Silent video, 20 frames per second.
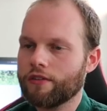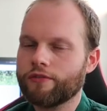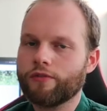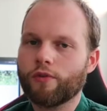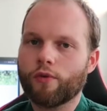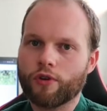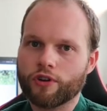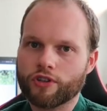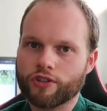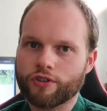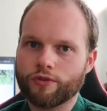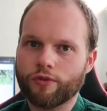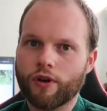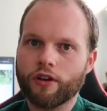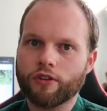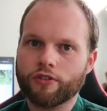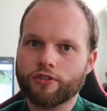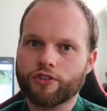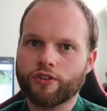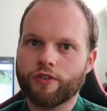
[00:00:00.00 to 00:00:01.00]
force who
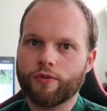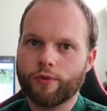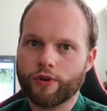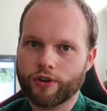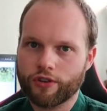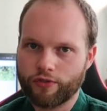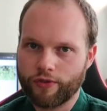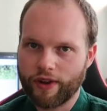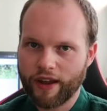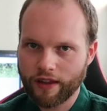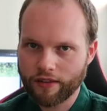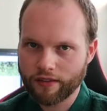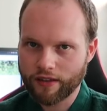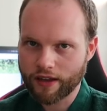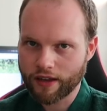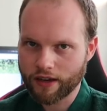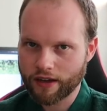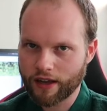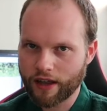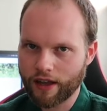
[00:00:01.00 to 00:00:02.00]
also were trained
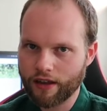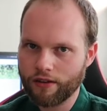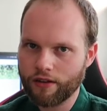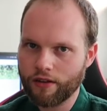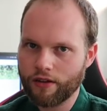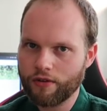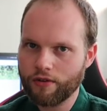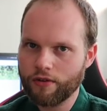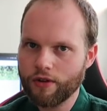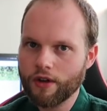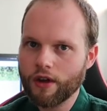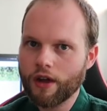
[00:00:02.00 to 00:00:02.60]
in kendo